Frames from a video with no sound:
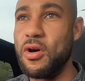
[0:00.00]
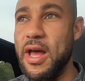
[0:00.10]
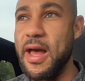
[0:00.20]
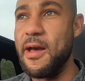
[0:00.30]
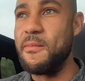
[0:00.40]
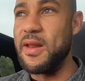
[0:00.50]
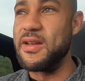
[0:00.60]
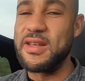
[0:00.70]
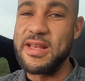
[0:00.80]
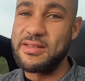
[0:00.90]
and
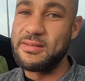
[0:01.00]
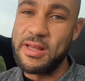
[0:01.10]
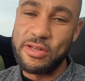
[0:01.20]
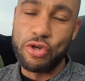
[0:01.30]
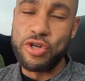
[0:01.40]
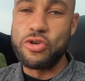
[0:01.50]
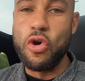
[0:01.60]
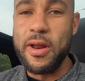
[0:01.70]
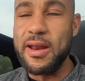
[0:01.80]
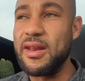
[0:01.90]
it's judges
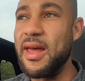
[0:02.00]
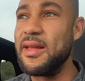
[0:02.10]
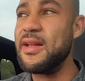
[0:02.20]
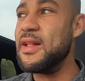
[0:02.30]
call at the end of the day.